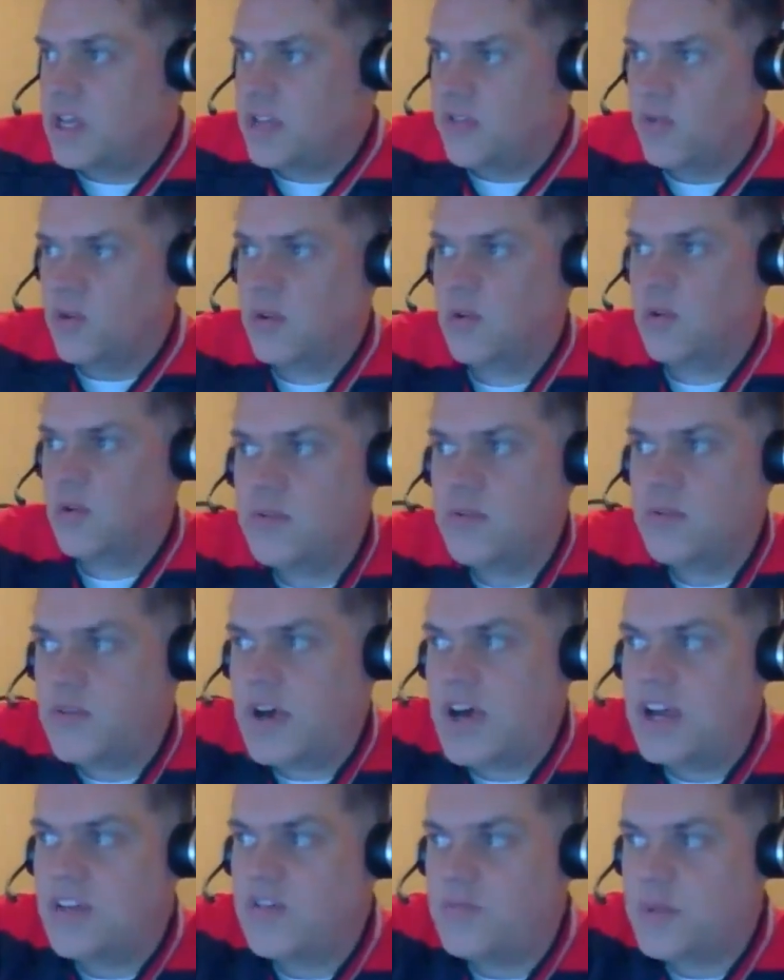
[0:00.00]
They've only won
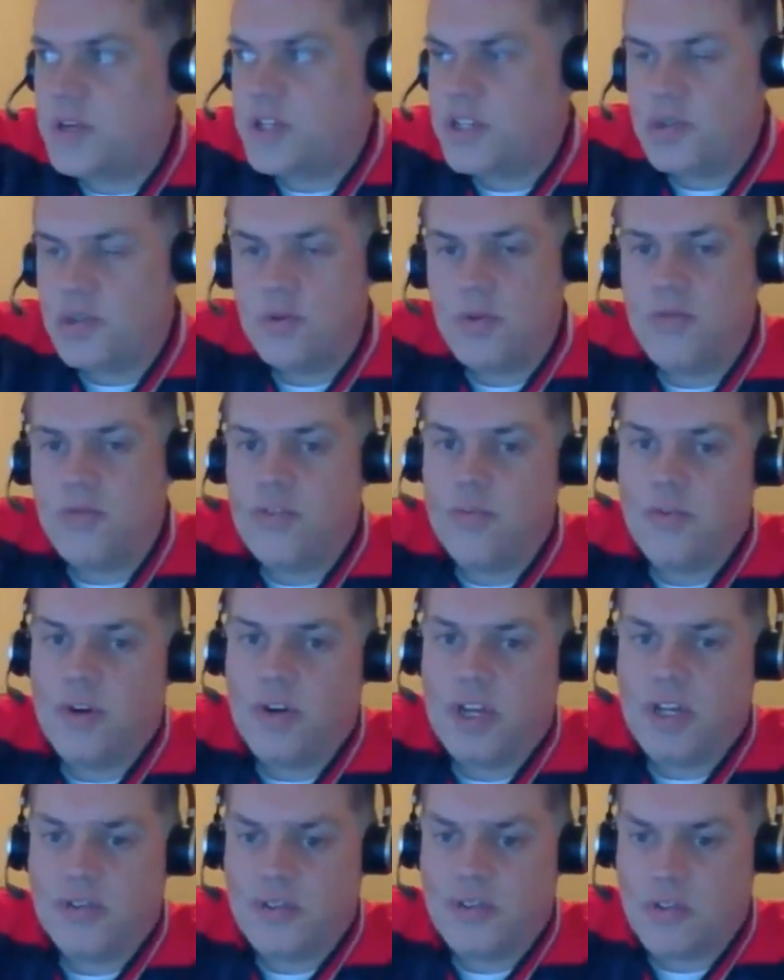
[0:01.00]
5, but 2 of them
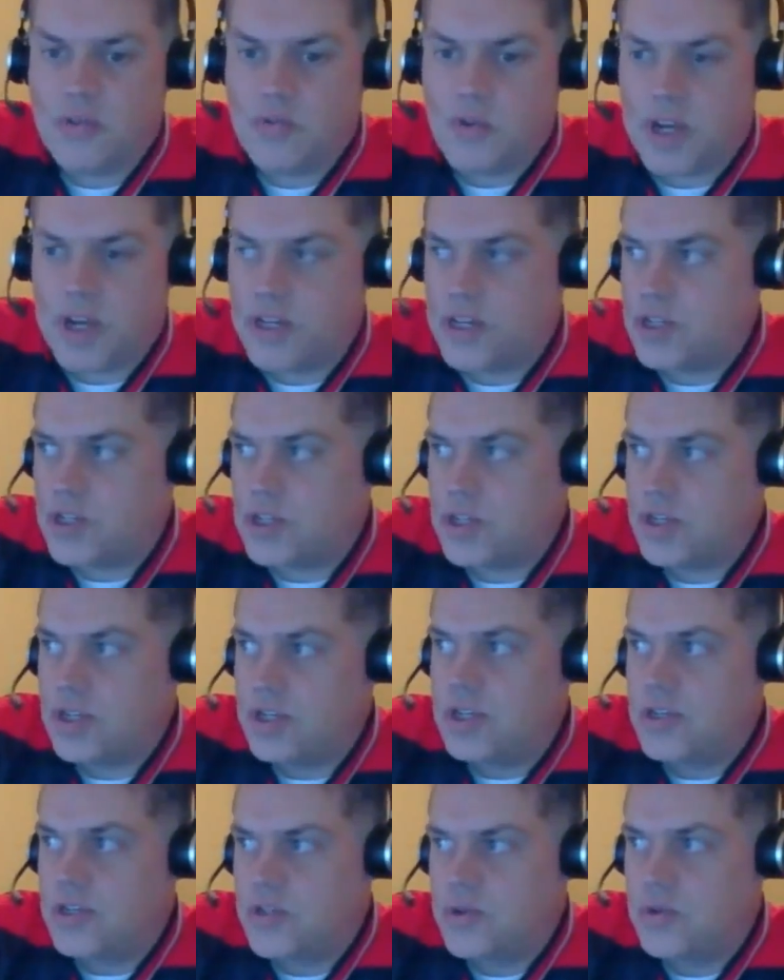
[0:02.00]
are against the Rush,
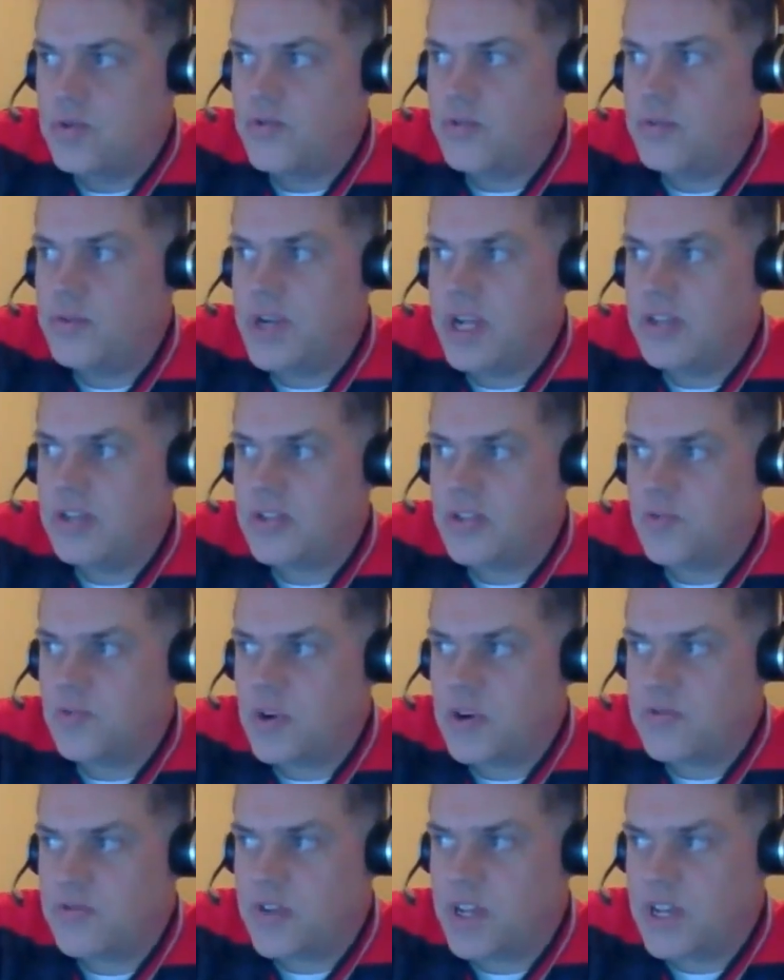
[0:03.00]
2 of them against the
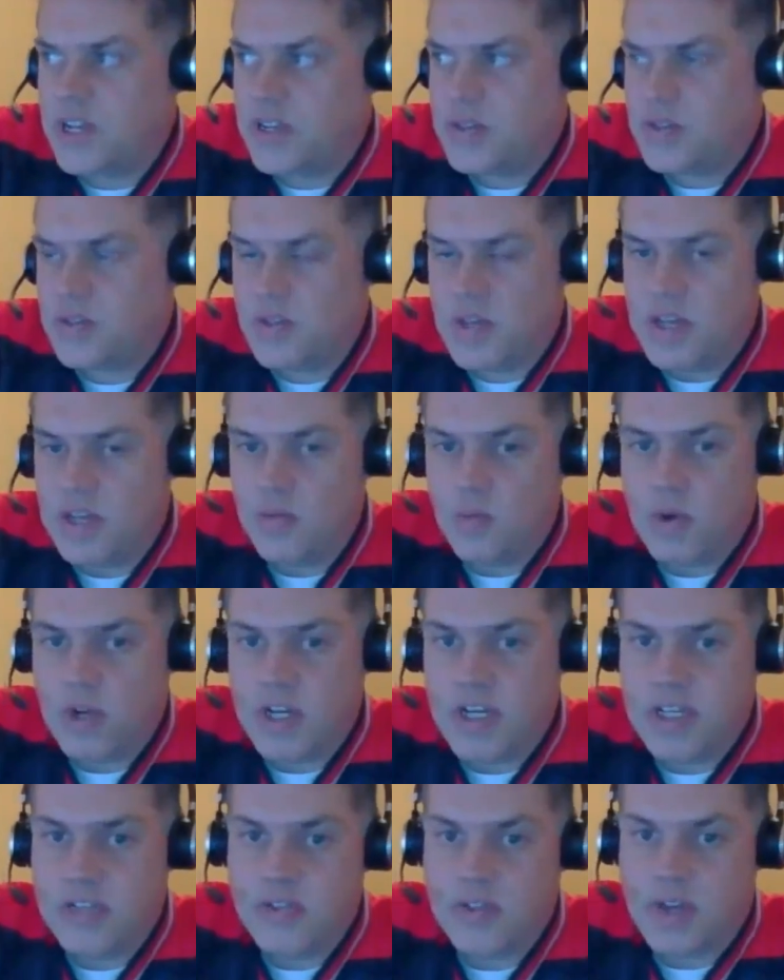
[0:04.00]
Roughnecks, and
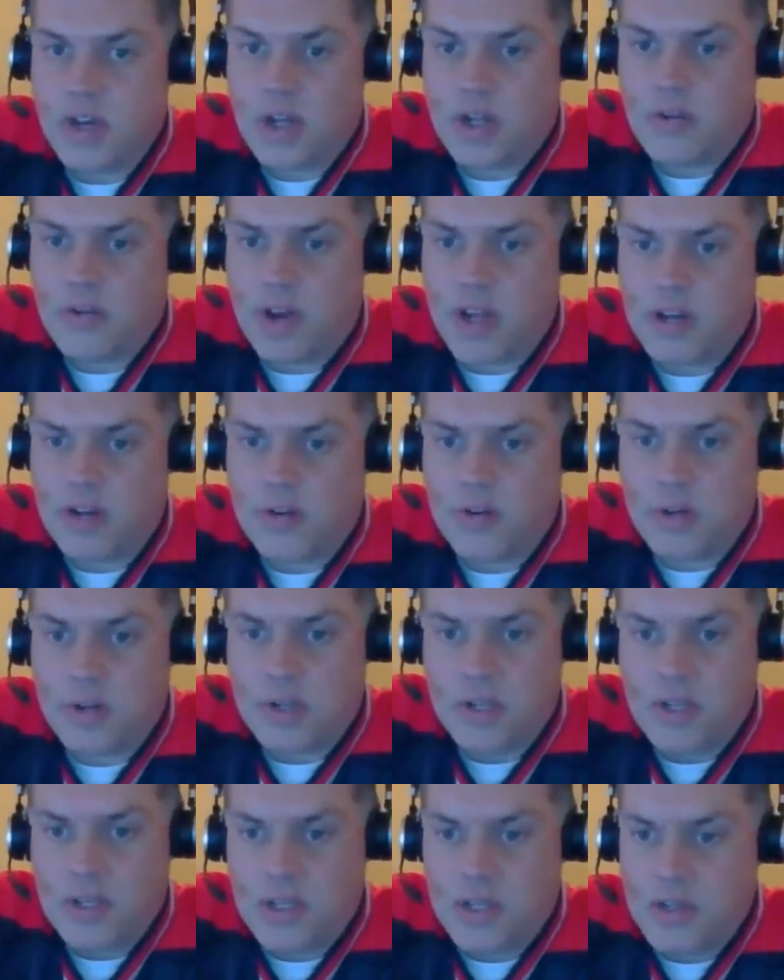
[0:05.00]
1 against Colorado.
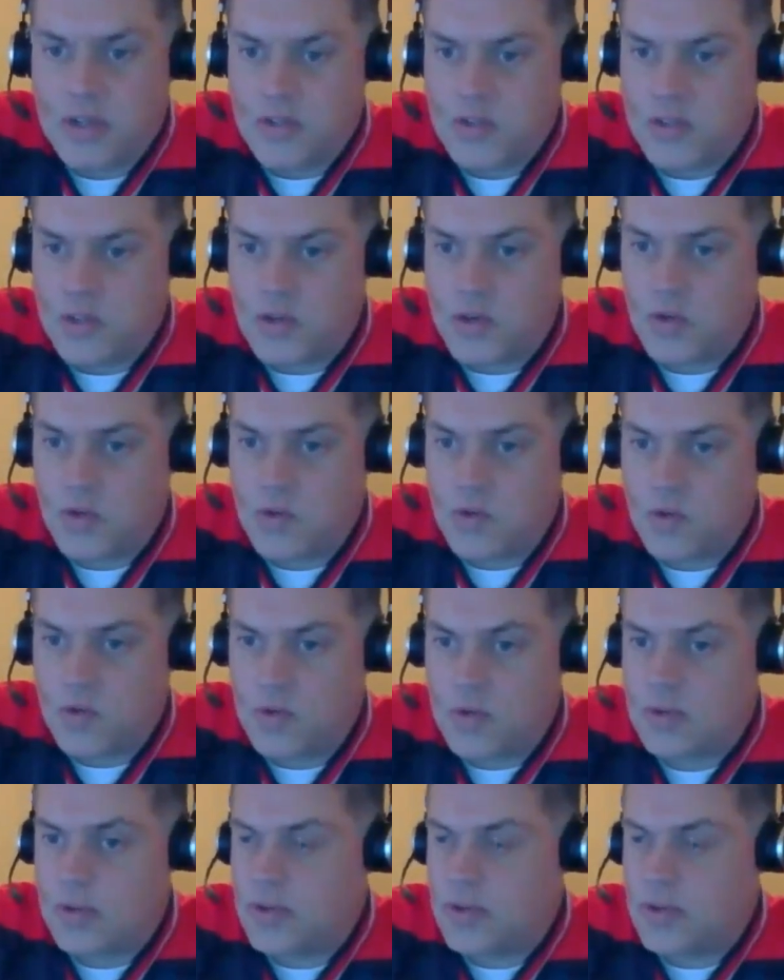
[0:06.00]
So